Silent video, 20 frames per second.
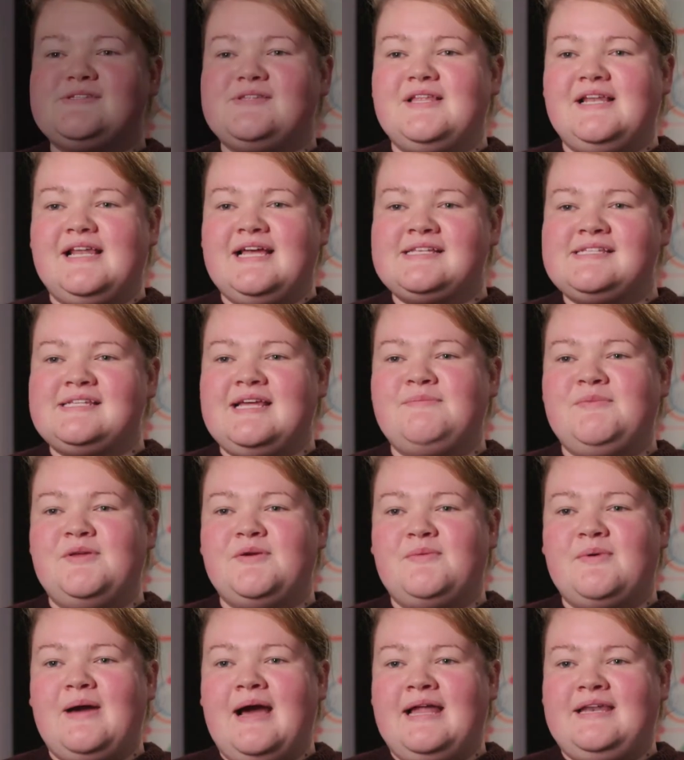The last time
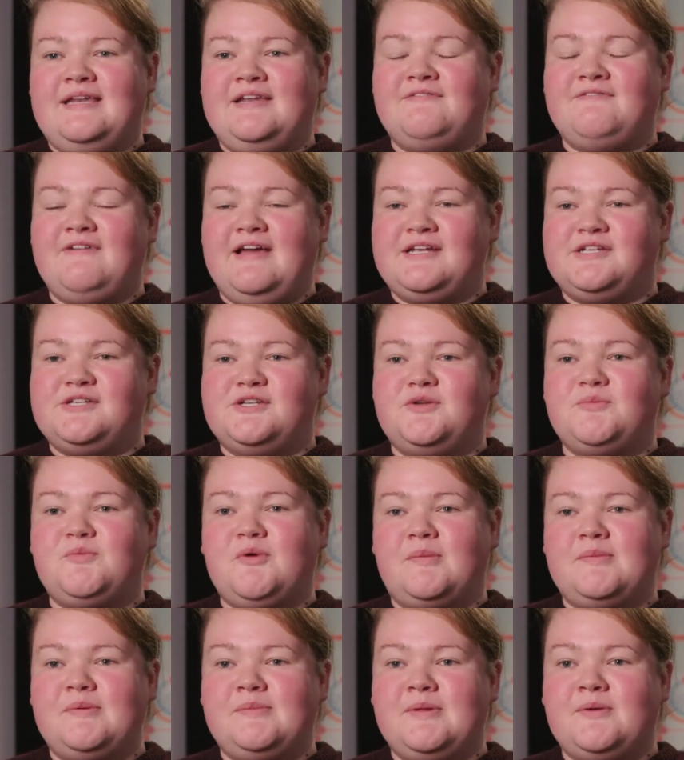you had an infection, you
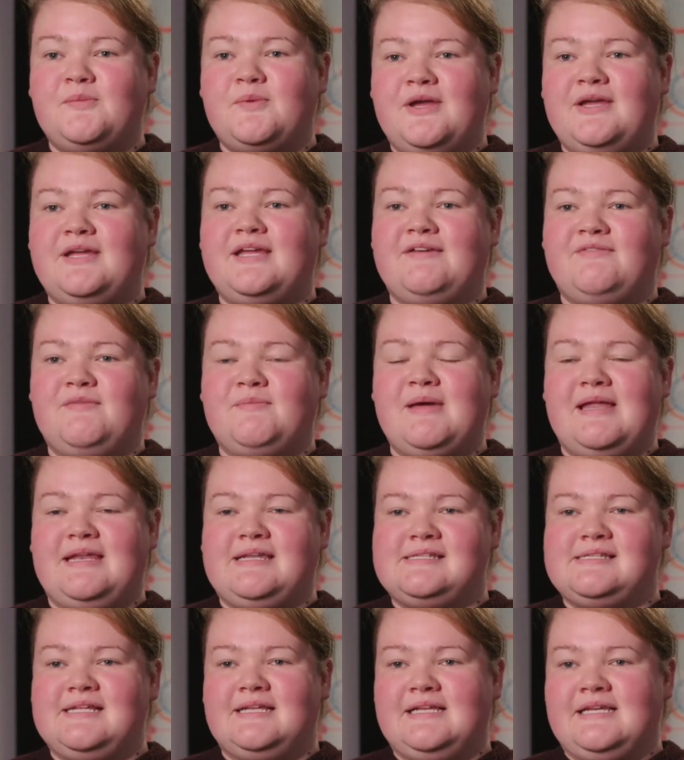probably weren't given
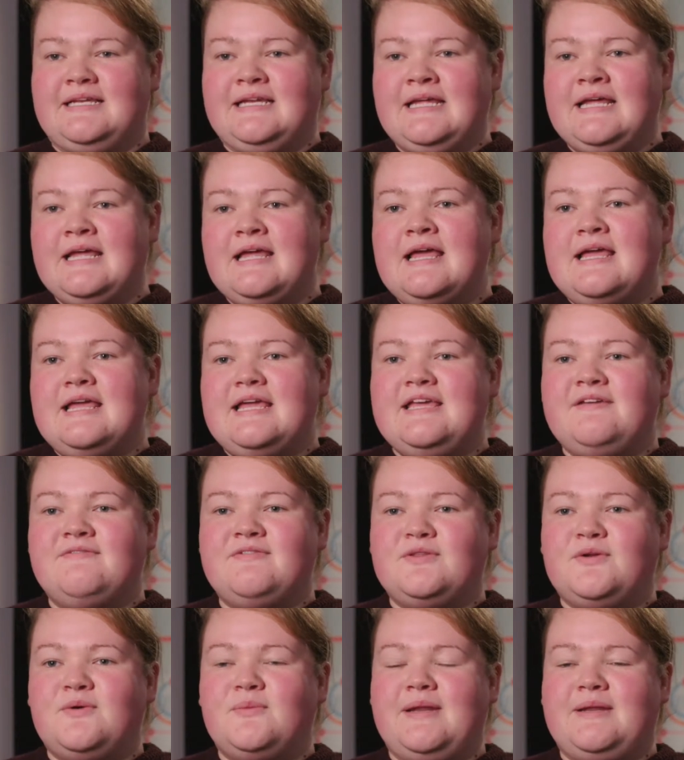penicillin,
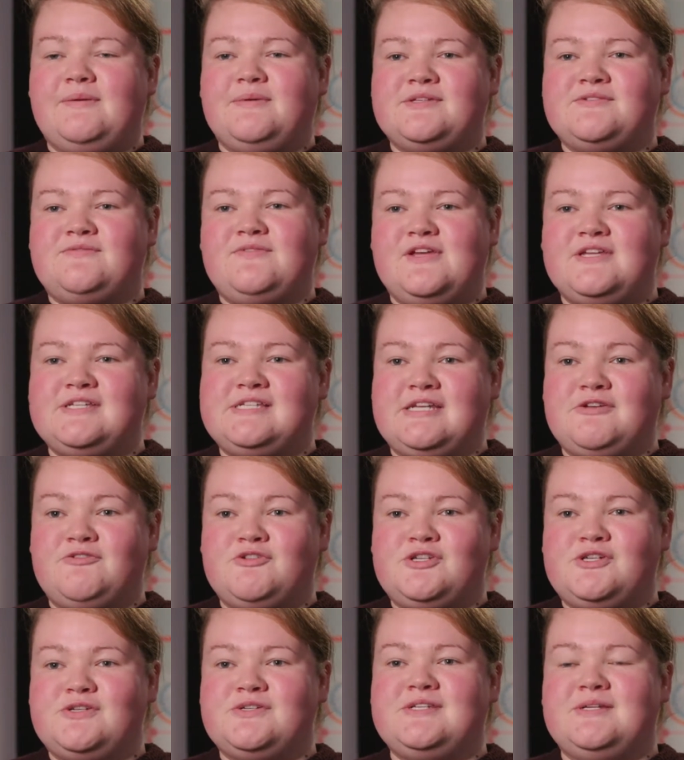even though when it was first
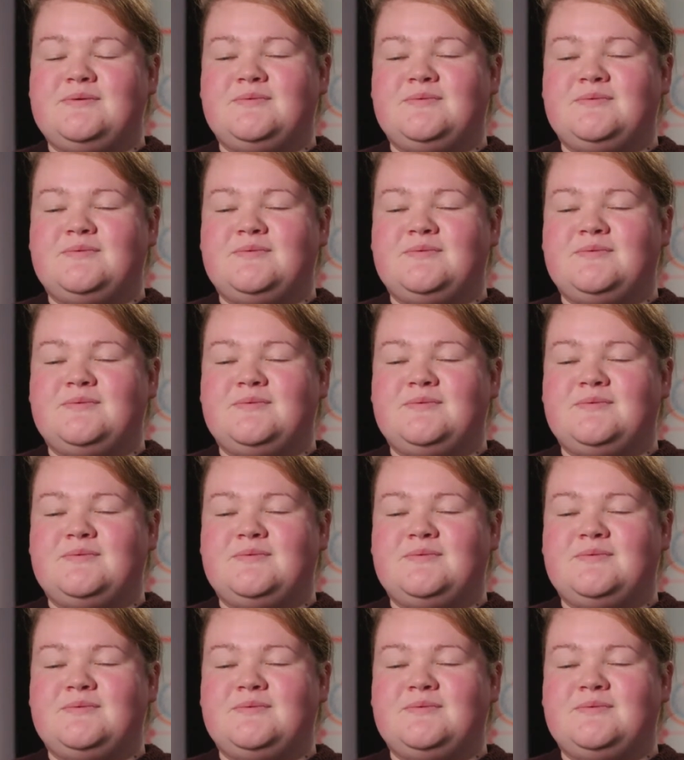introduced,